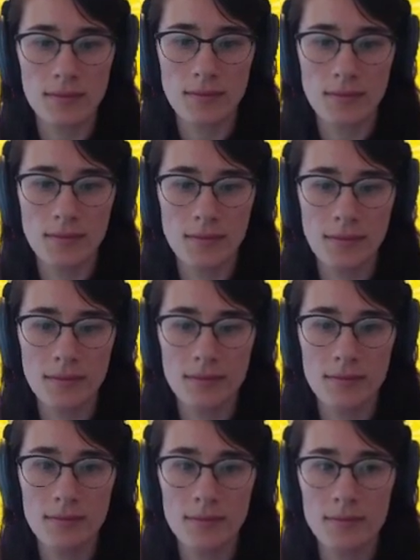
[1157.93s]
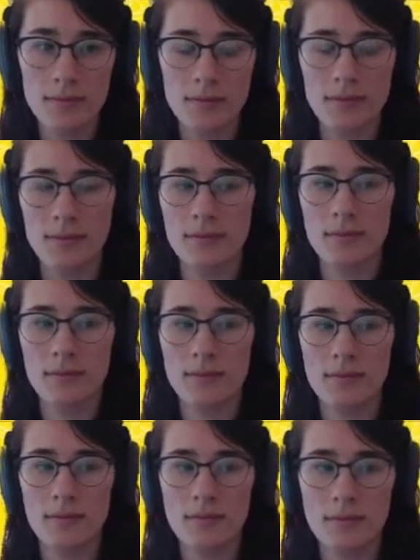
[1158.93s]

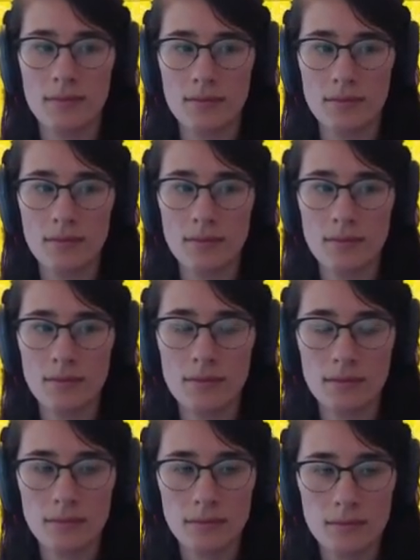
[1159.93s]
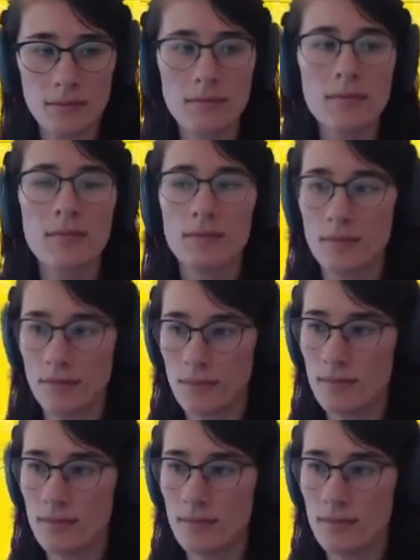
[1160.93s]
[no speech]